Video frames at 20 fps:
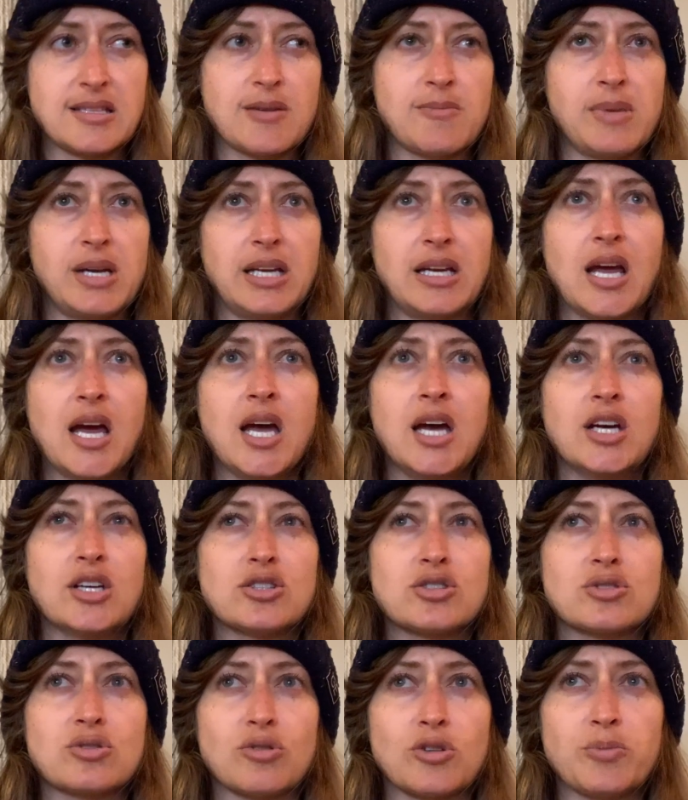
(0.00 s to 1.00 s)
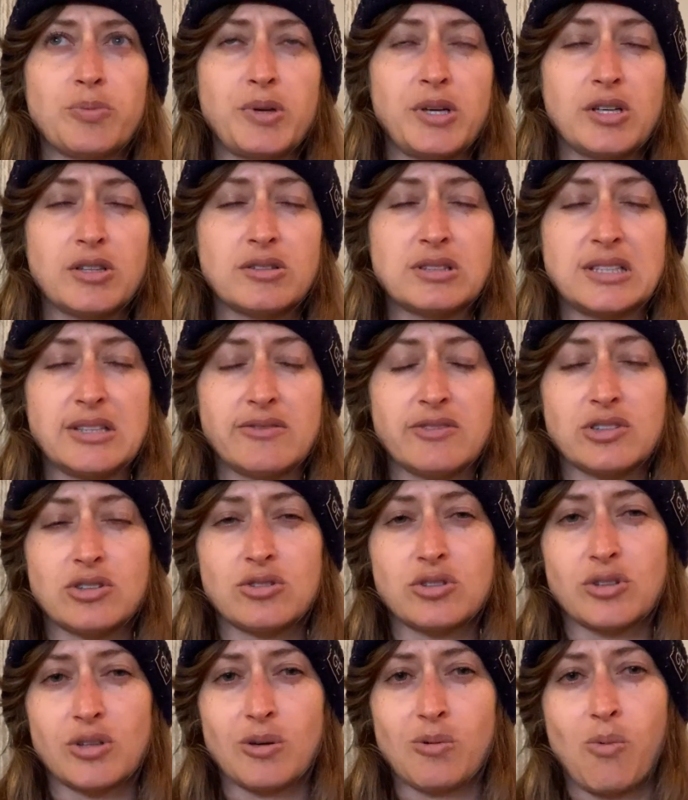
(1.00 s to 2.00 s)
I mean, Scorpios, even though
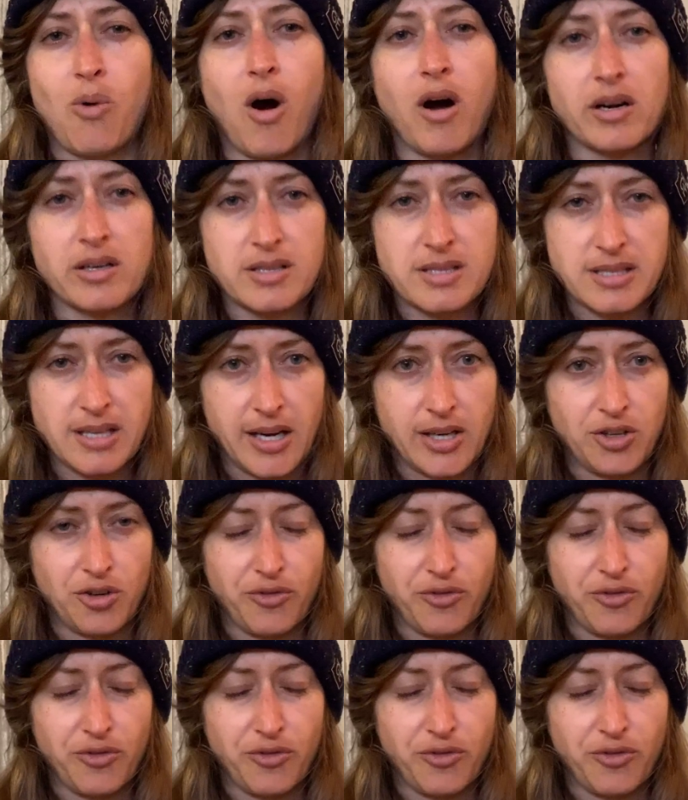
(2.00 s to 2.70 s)
you're a water sign,